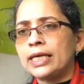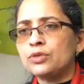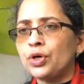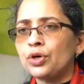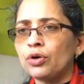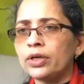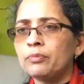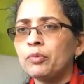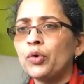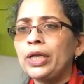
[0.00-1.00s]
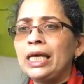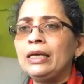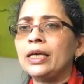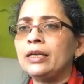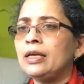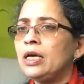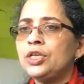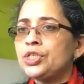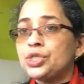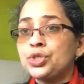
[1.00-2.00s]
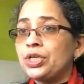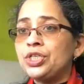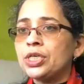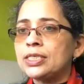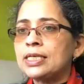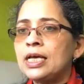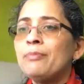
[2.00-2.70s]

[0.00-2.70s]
3:00 in the morning, and just to adjust.